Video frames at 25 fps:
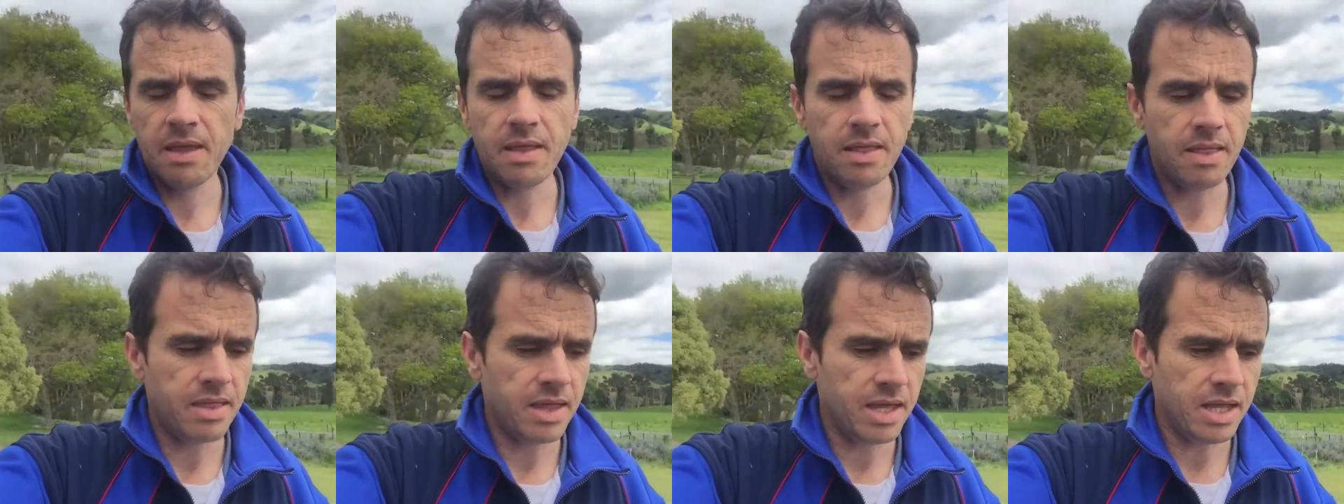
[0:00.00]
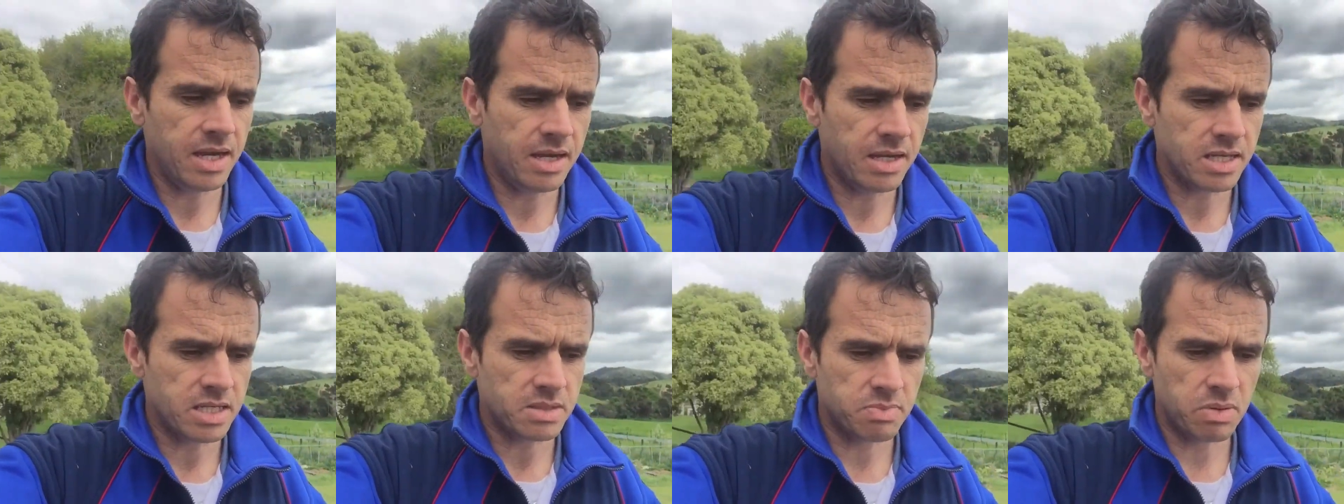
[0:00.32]

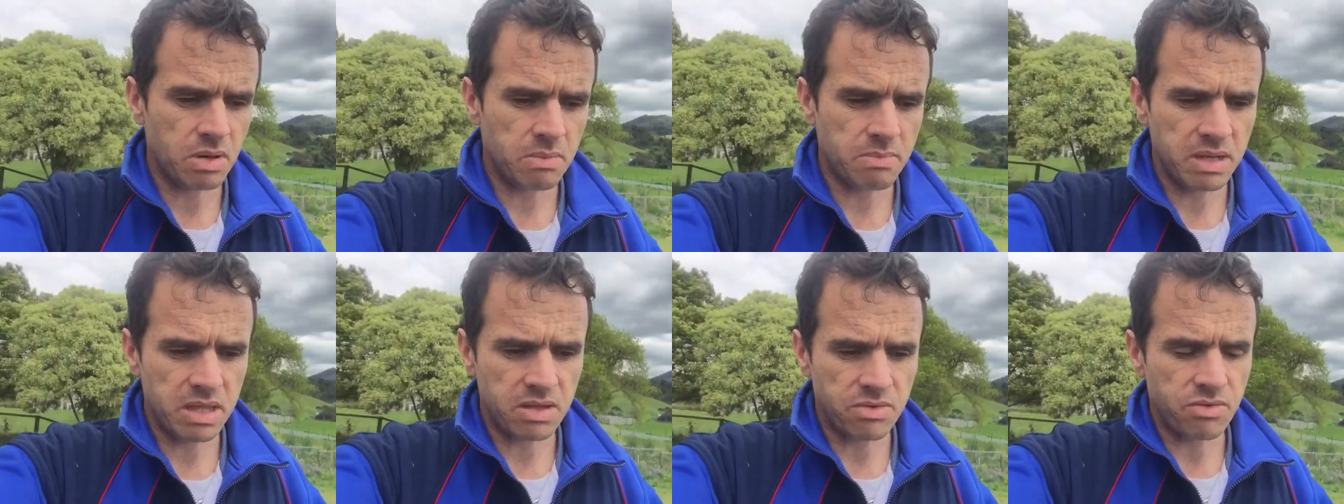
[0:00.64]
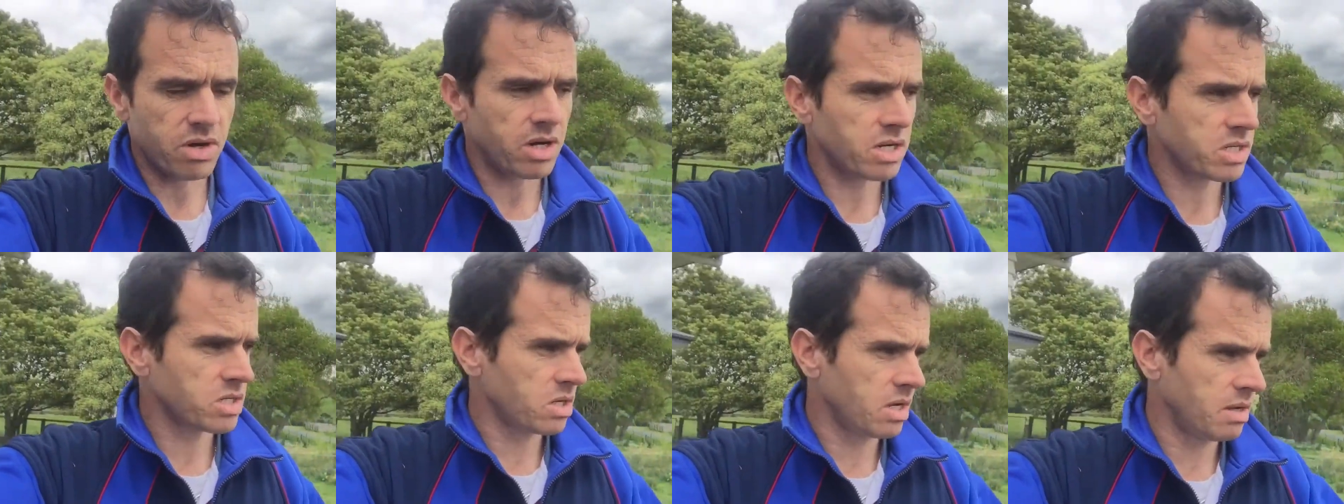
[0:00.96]
then it's probably the
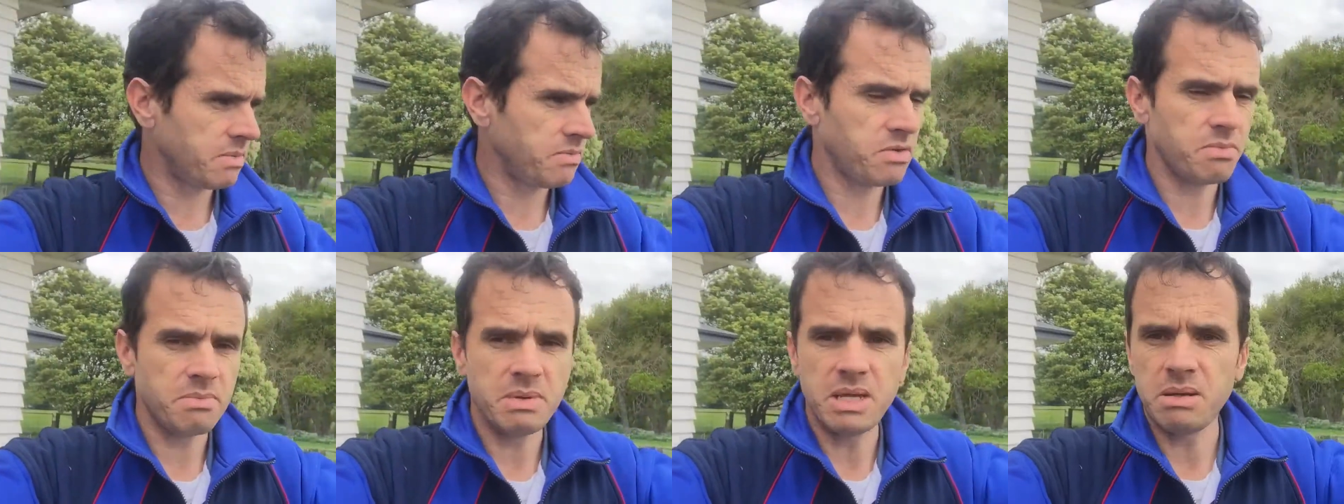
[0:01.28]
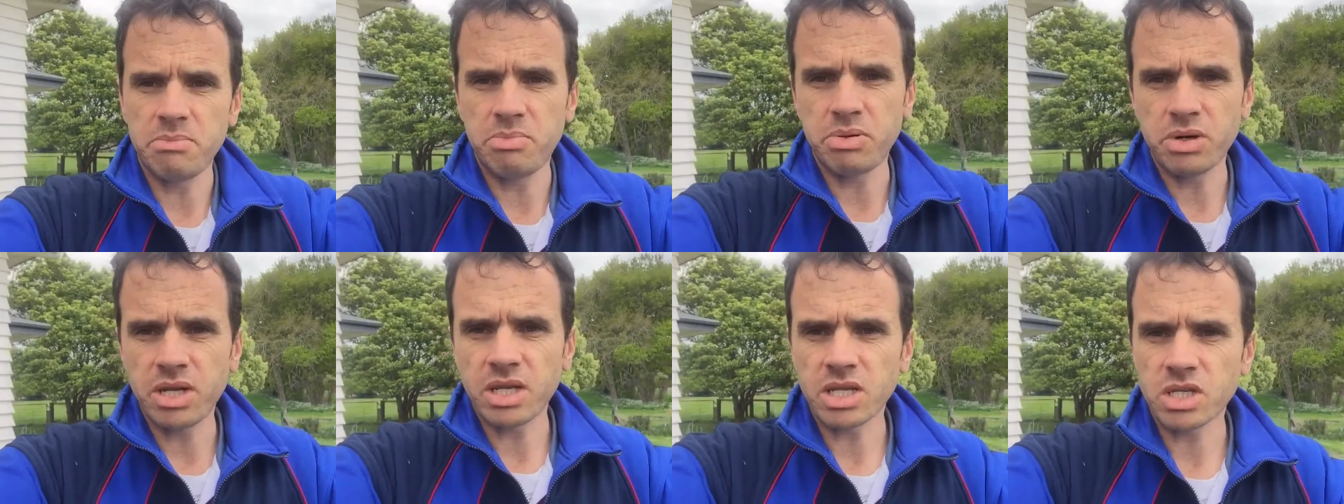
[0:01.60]
right time for me
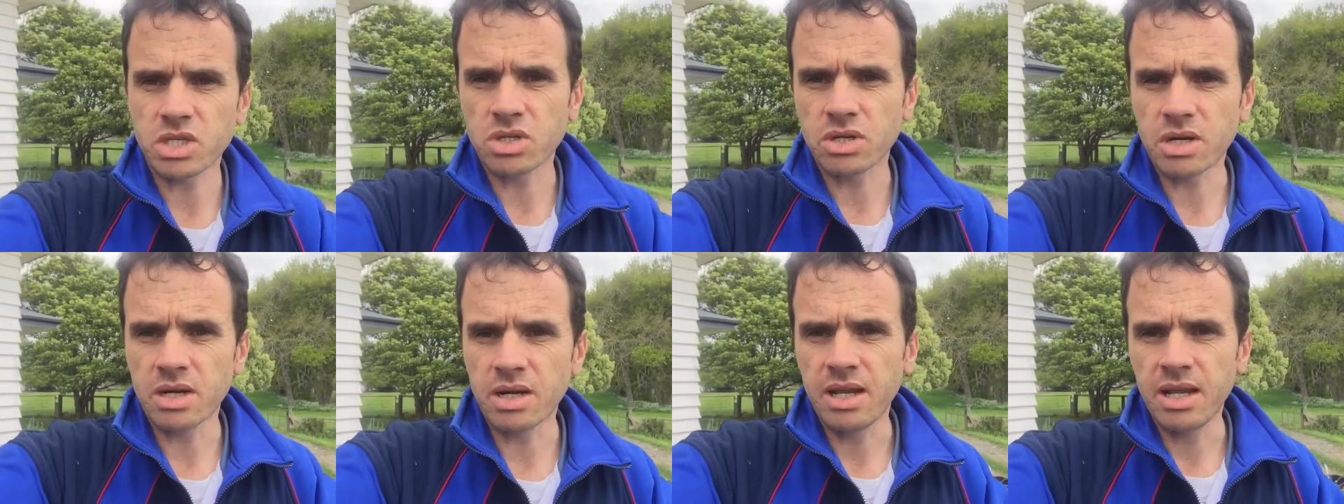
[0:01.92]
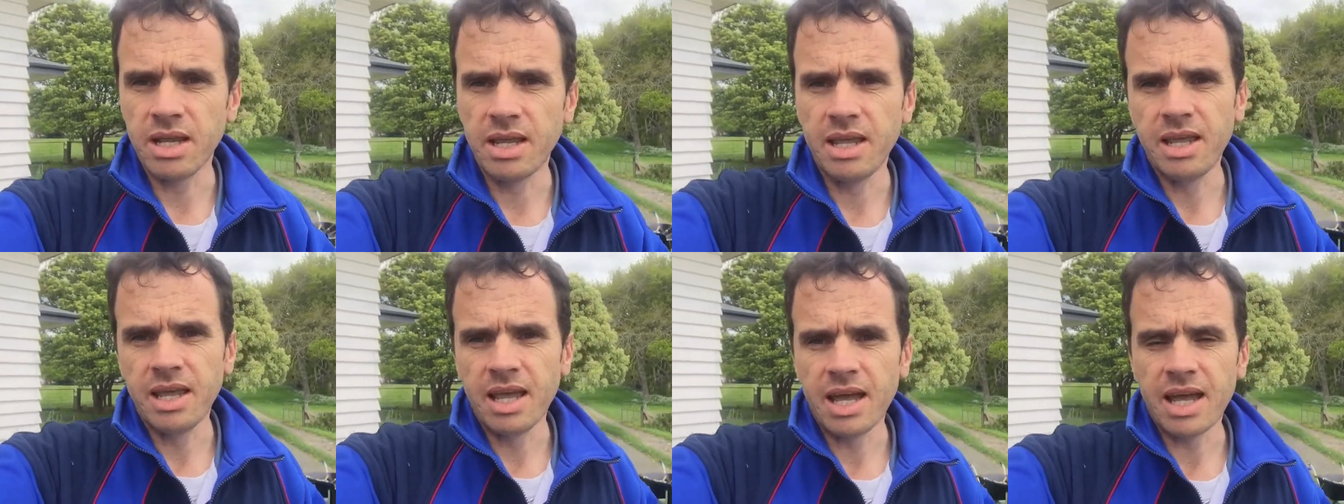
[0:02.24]
to put extra
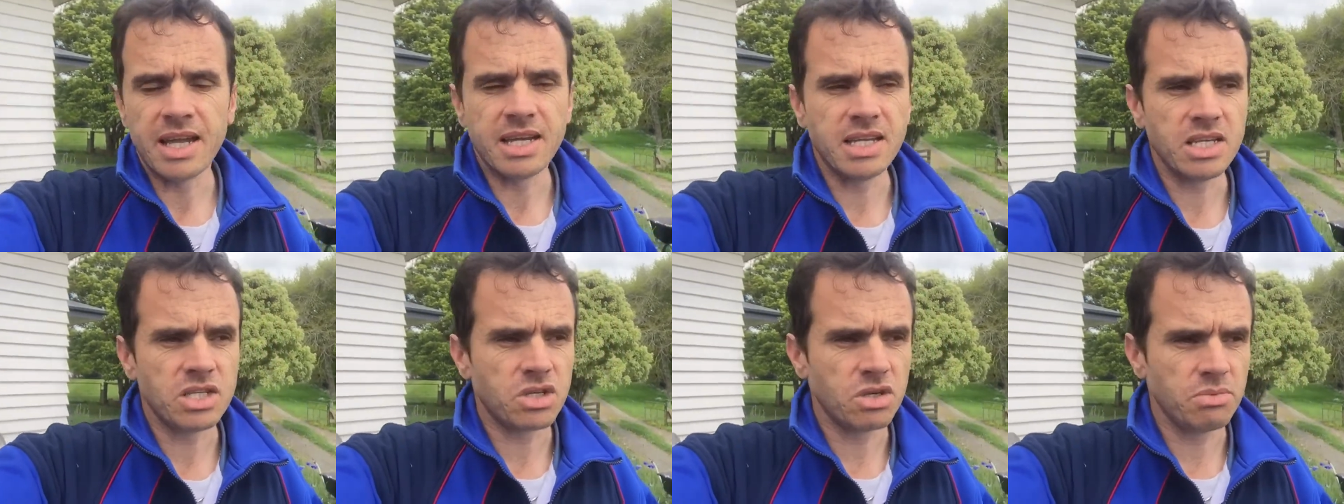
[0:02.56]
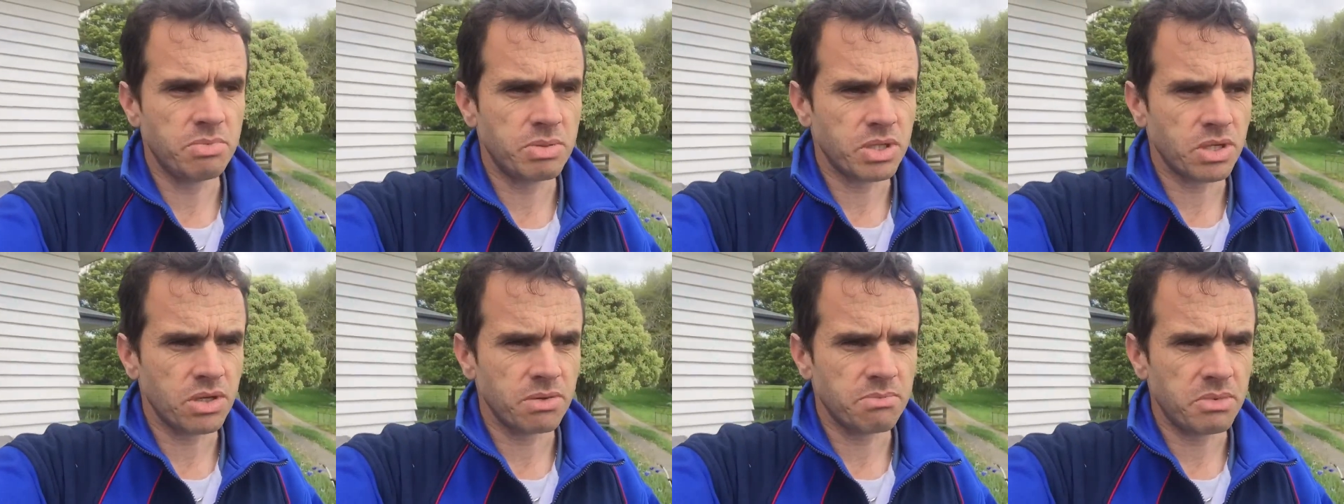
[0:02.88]
honey
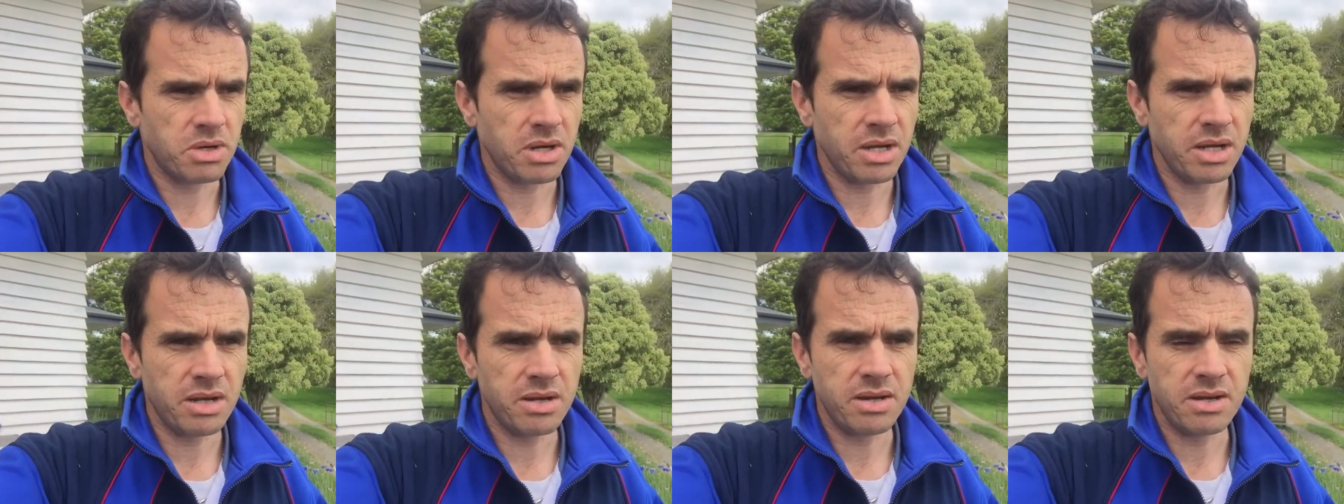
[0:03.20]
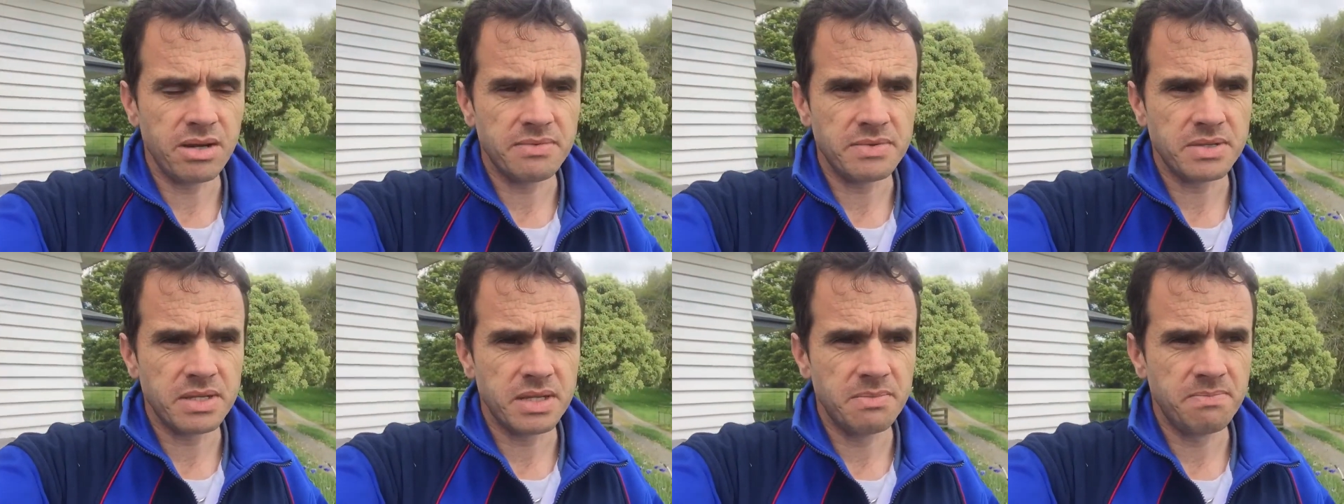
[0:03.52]
supers on my
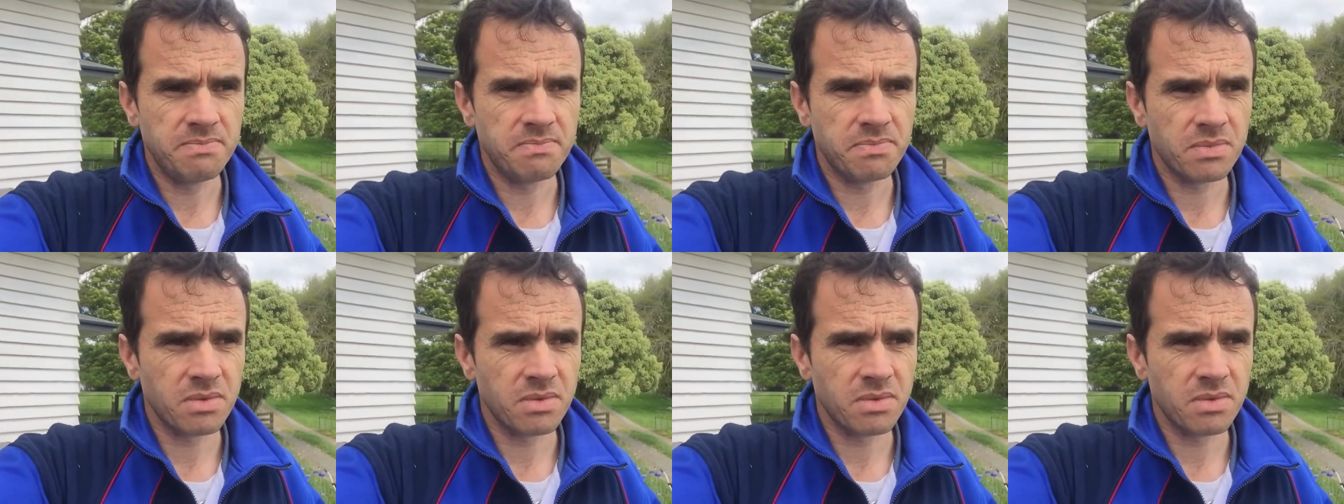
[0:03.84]
hives,